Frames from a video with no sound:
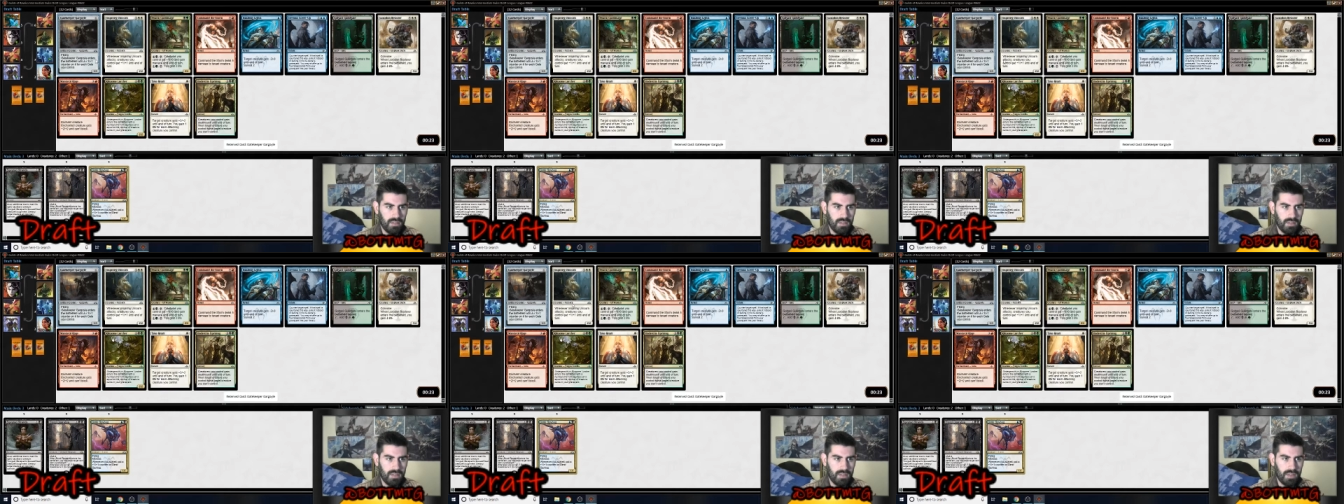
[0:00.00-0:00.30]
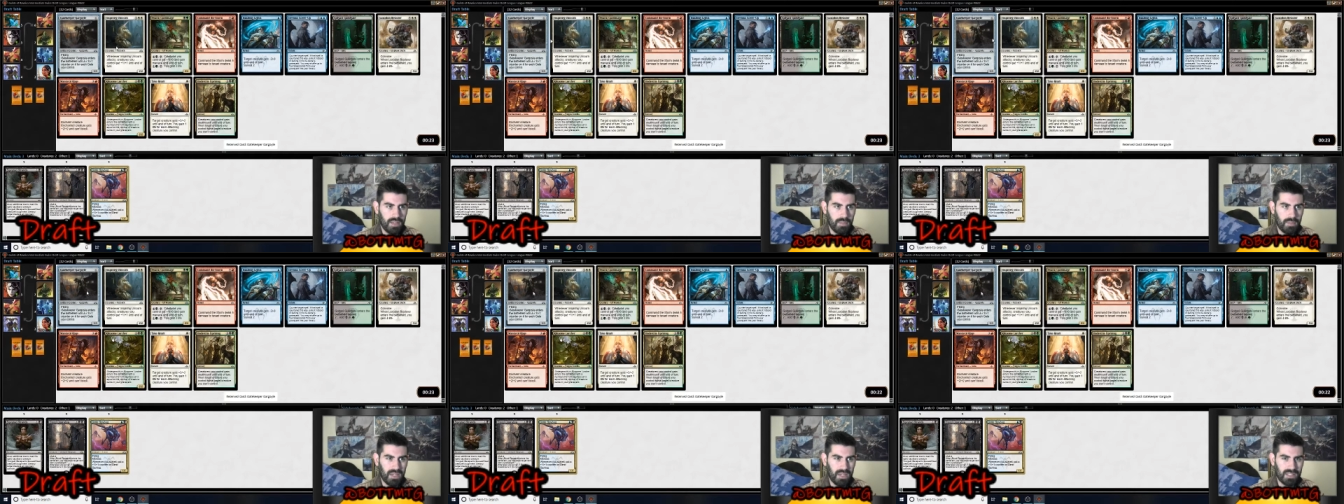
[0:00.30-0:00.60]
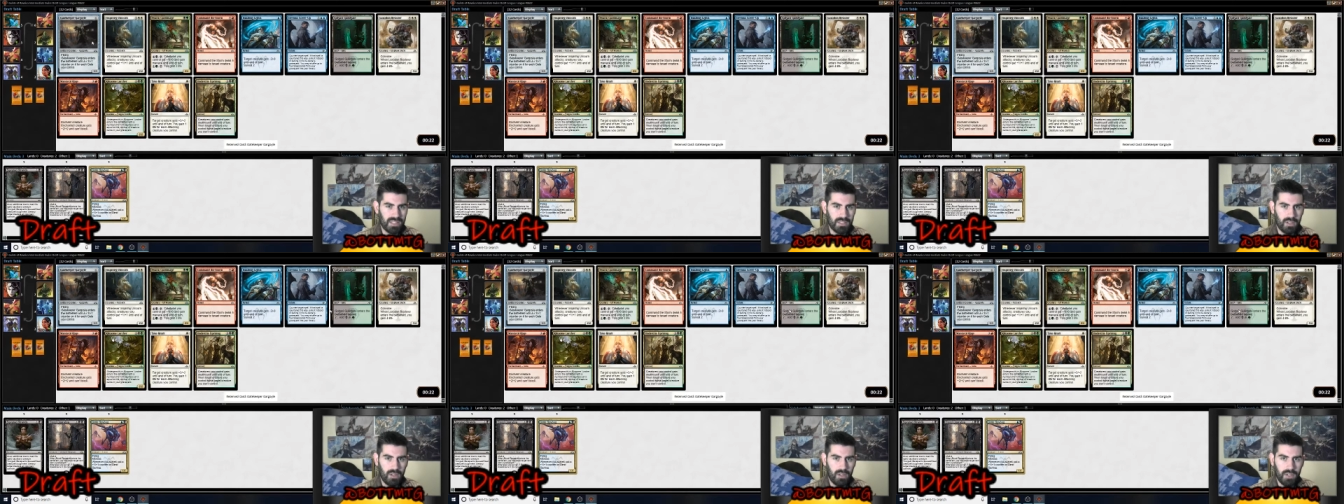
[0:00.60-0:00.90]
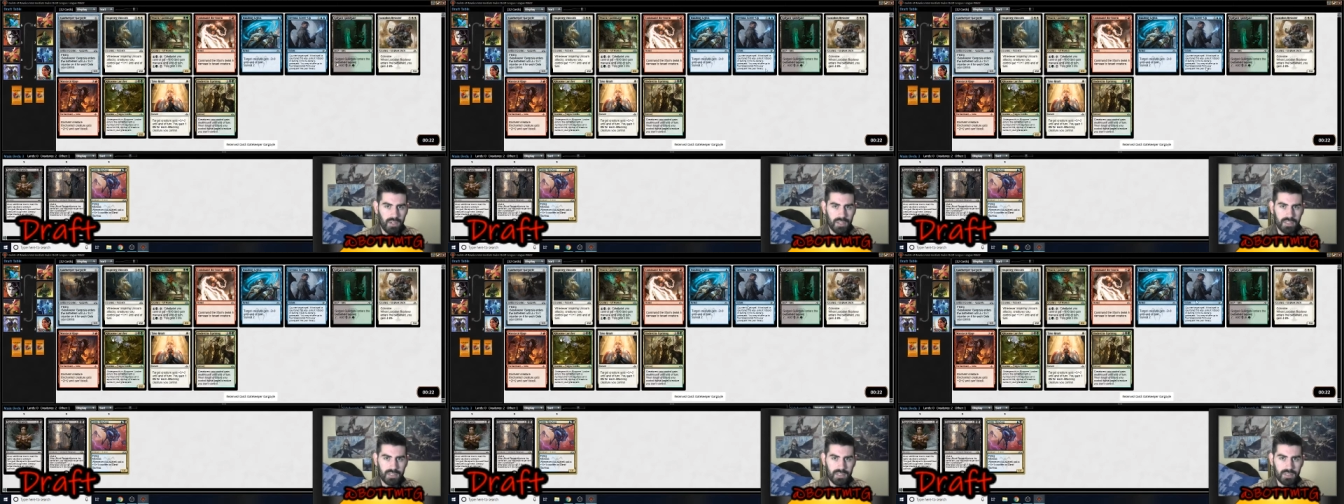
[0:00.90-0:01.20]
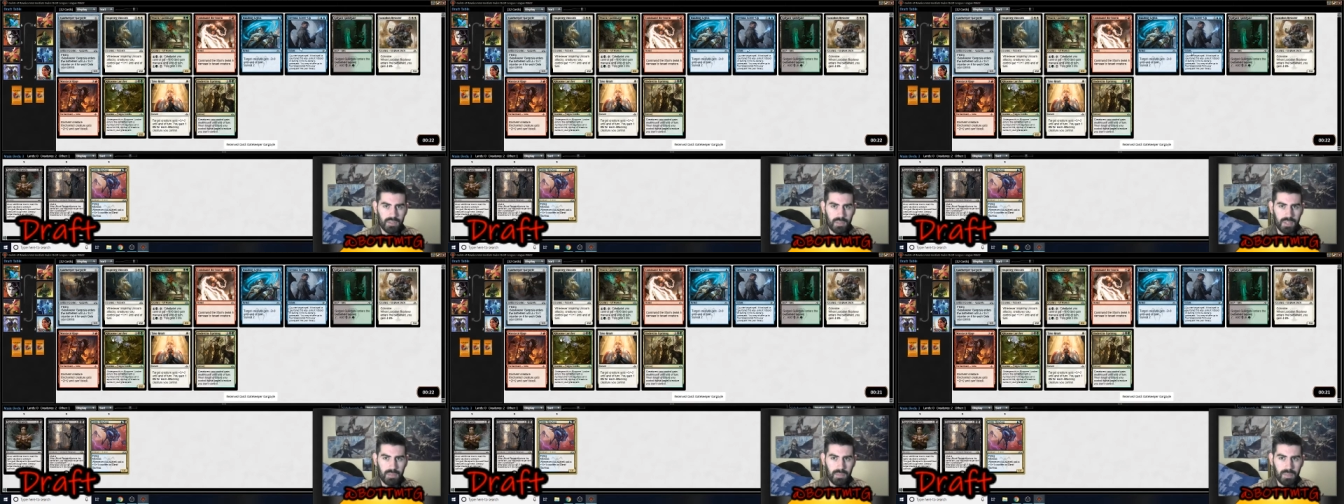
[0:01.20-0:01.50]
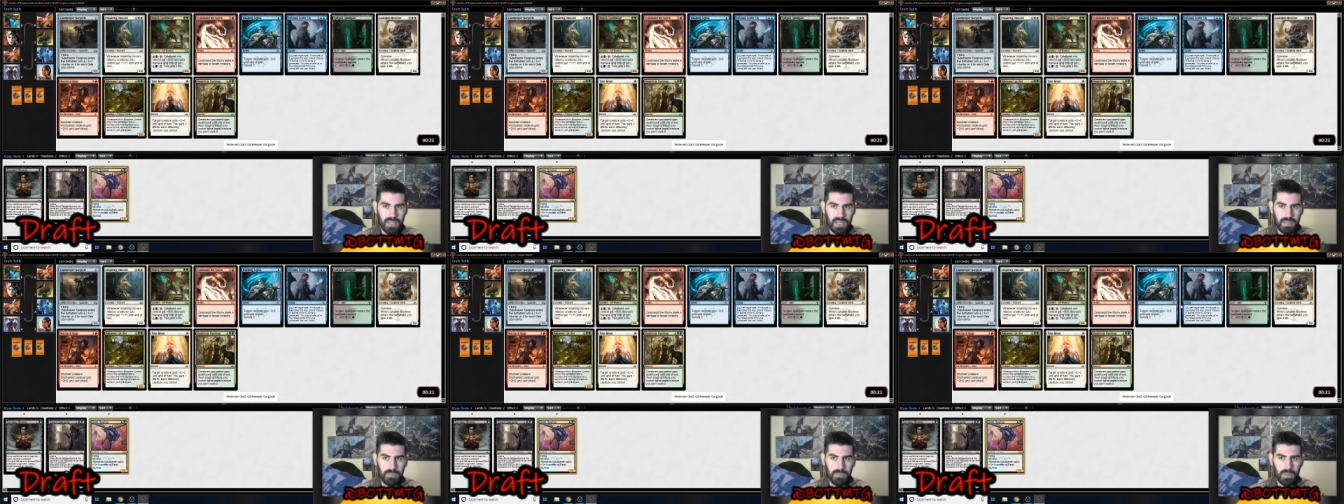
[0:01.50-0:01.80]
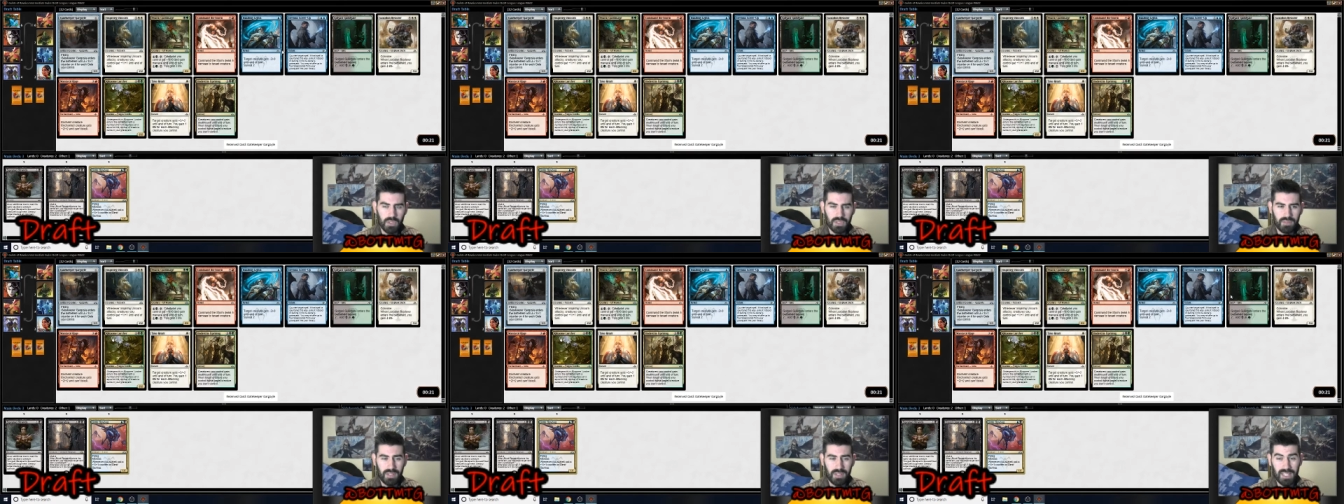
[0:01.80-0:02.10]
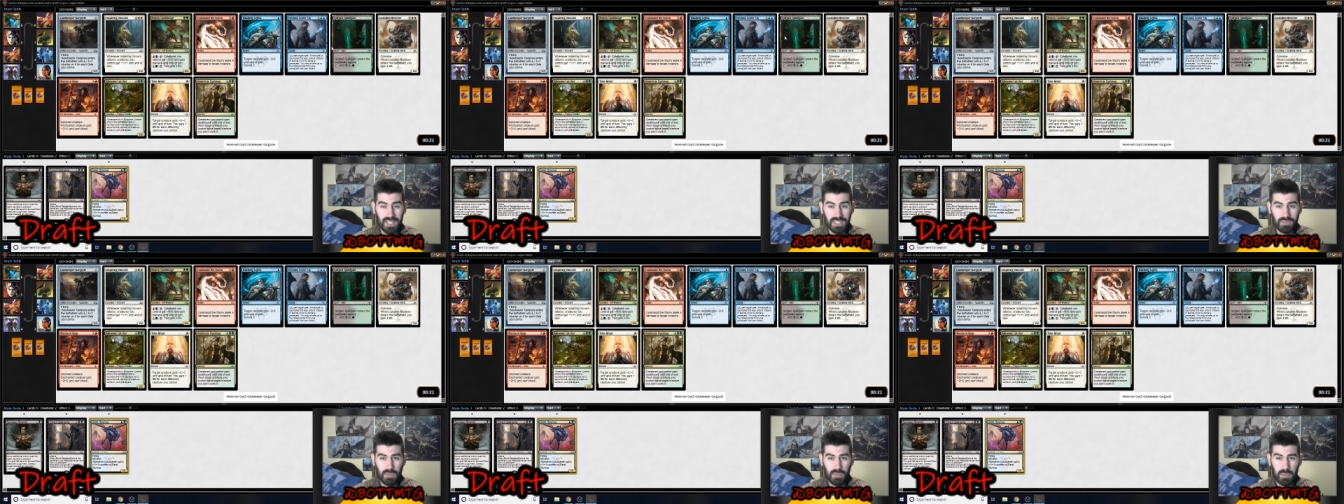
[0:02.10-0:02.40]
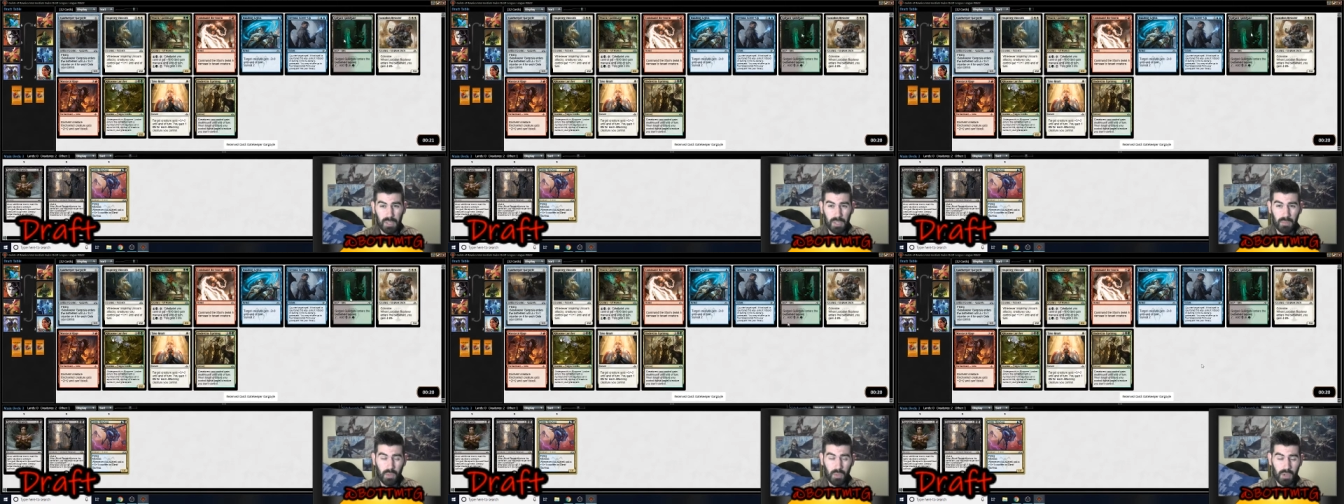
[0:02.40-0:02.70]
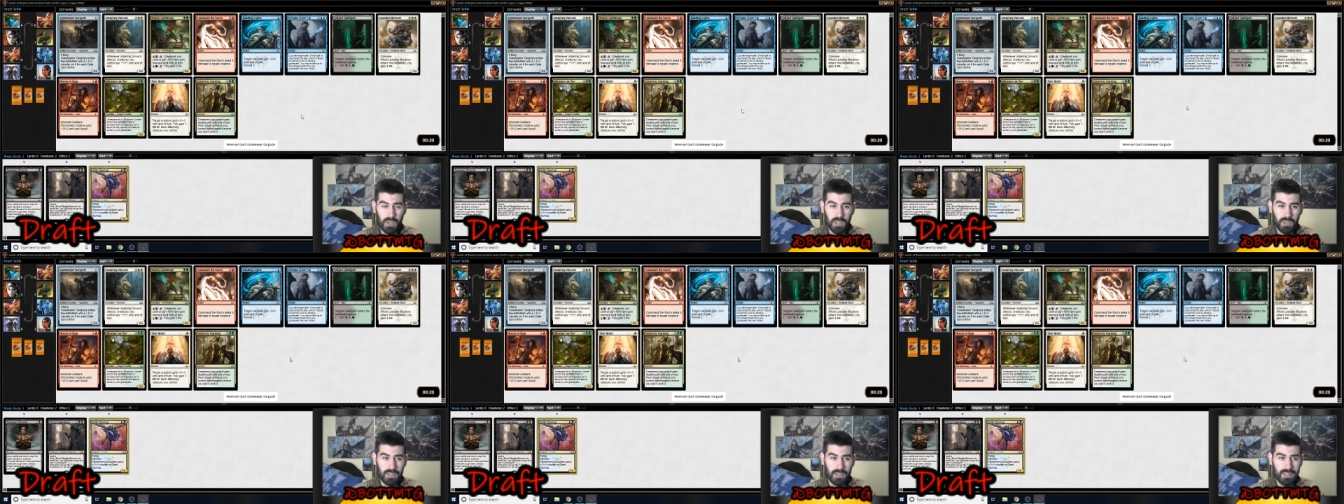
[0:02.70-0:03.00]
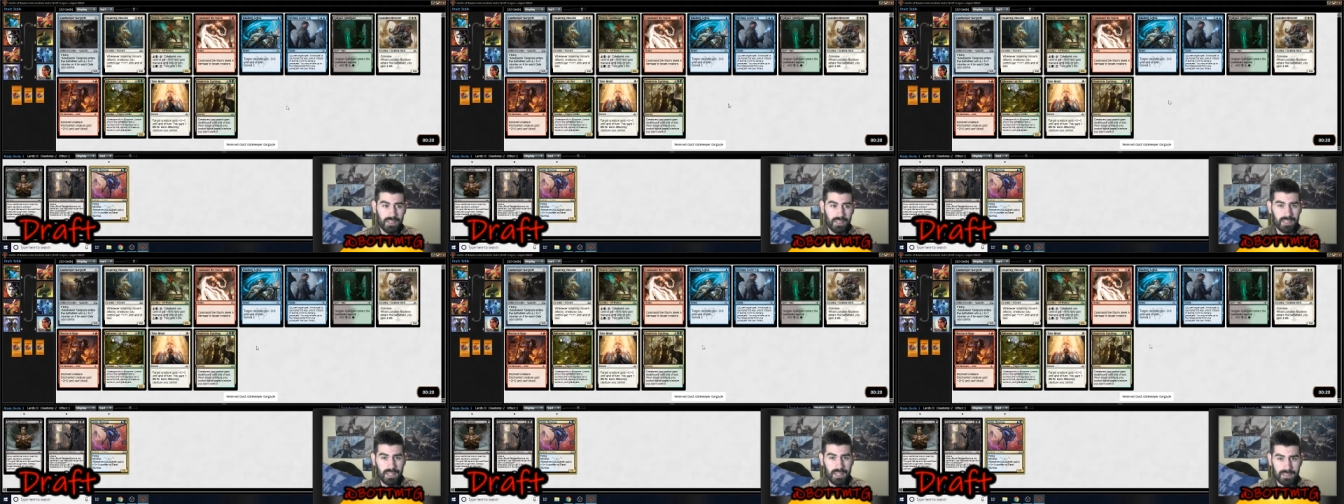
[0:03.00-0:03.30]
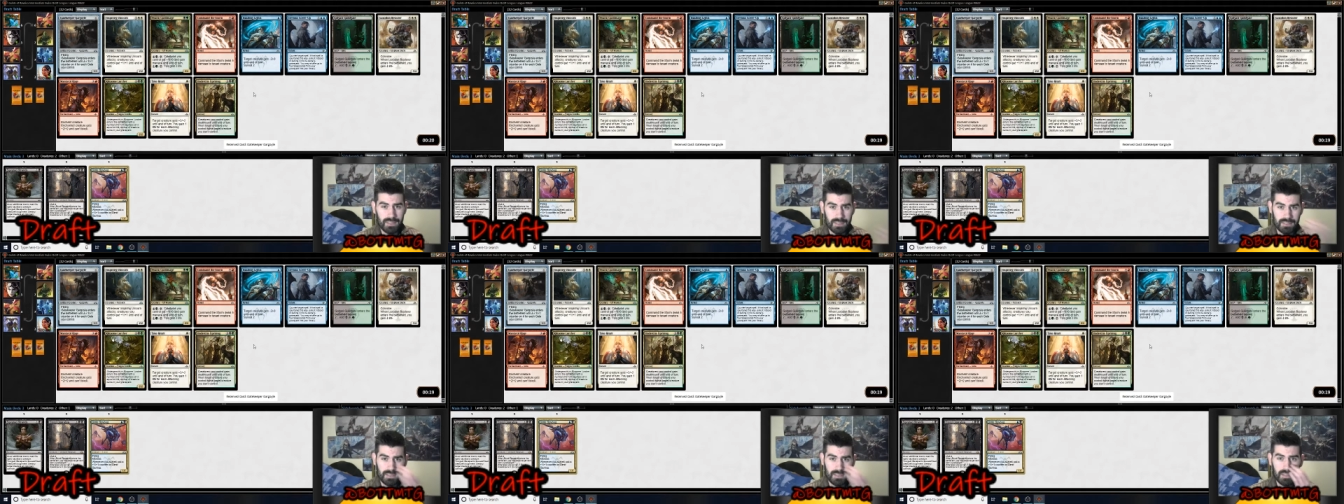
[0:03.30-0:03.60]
But it is colorless, so we can play it in most of our decks. We pick up 1 or 2 guild gates.